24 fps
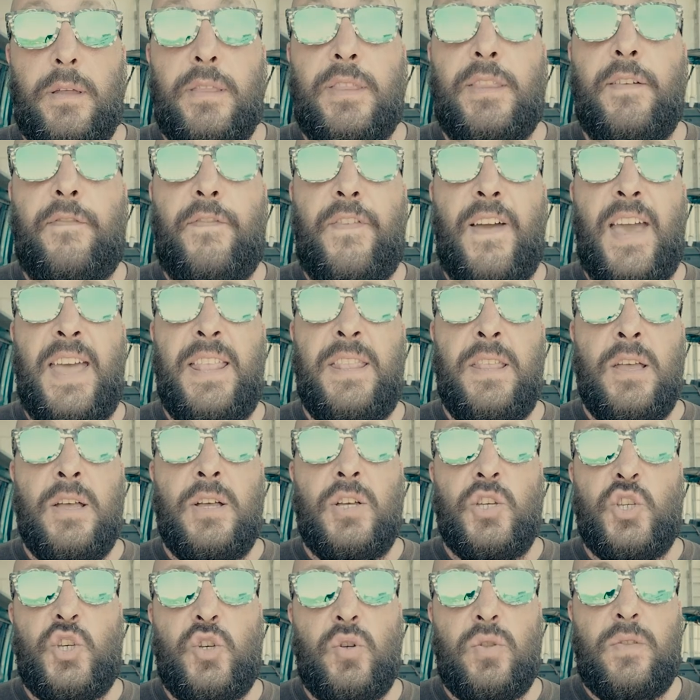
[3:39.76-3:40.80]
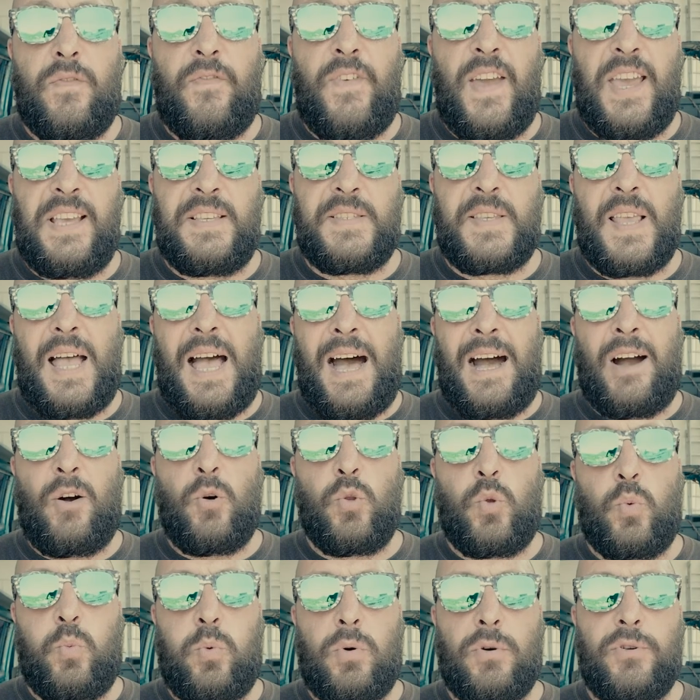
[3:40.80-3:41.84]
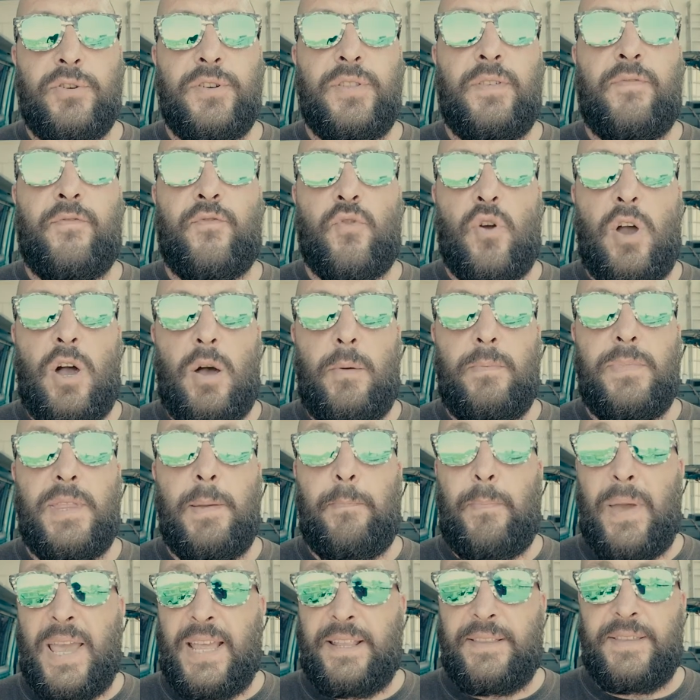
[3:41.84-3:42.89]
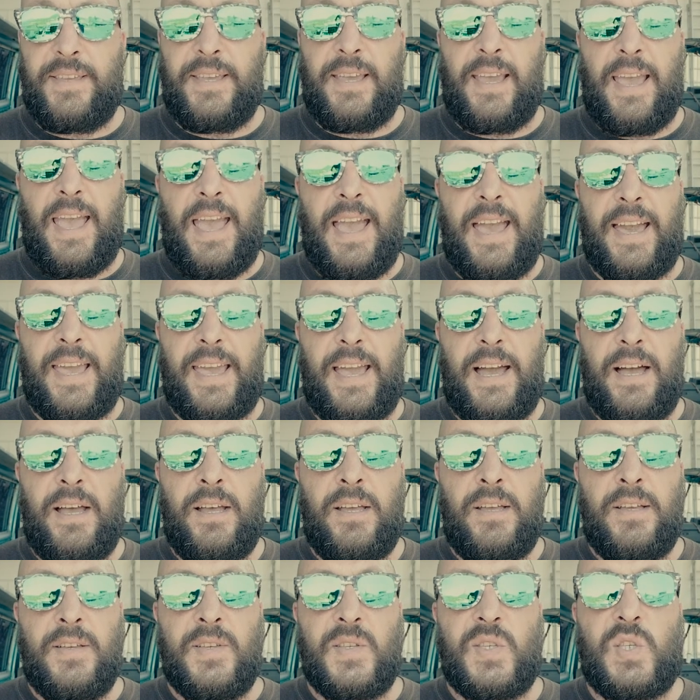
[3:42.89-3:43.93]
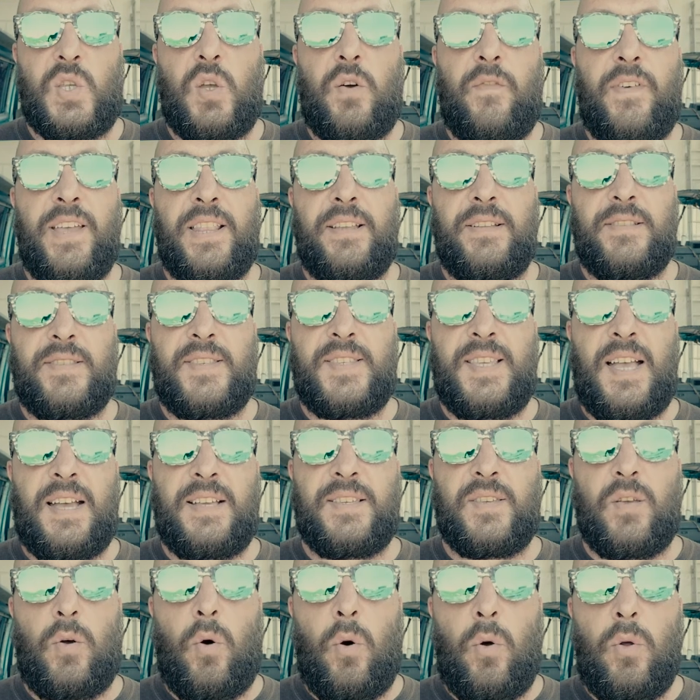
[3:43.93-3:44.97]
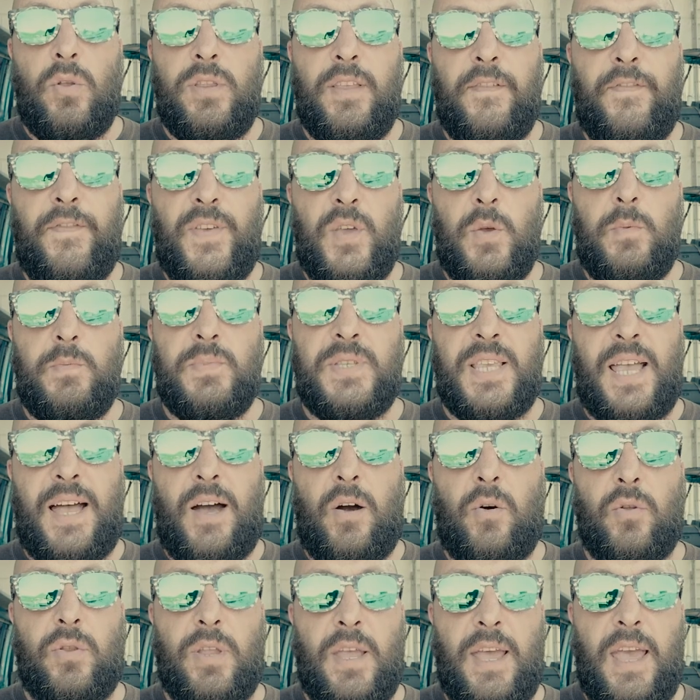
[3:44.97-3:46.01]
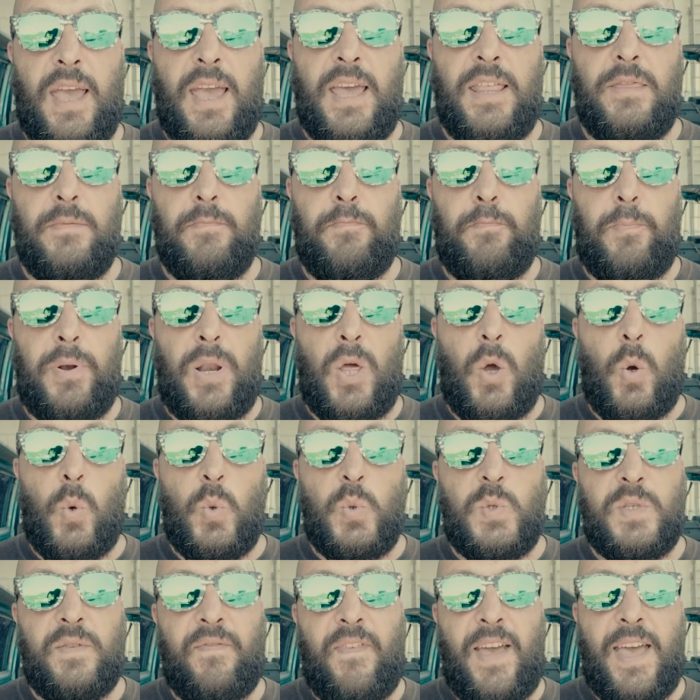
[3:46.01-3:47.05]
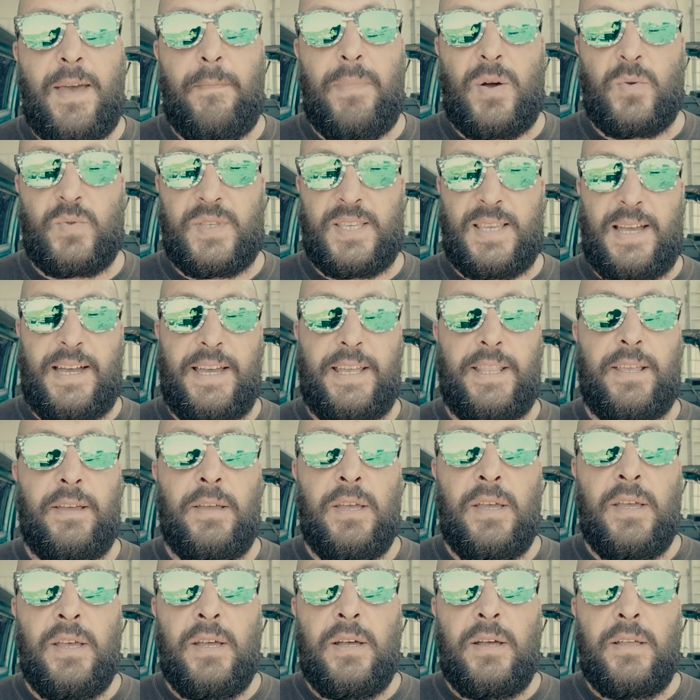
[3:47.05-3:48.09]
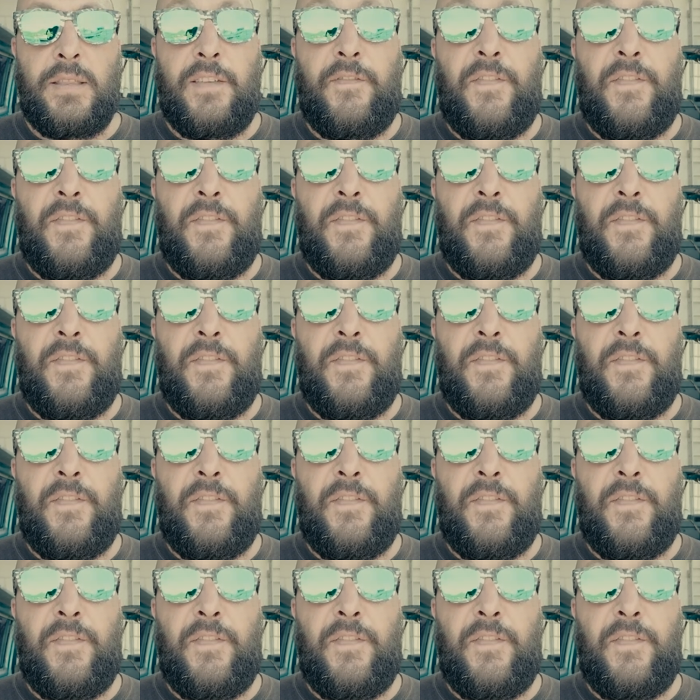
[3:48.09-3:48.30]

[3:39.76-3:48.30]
The fan should face outward from the painting area, so that it sucks all the fumes out and blows them outside. The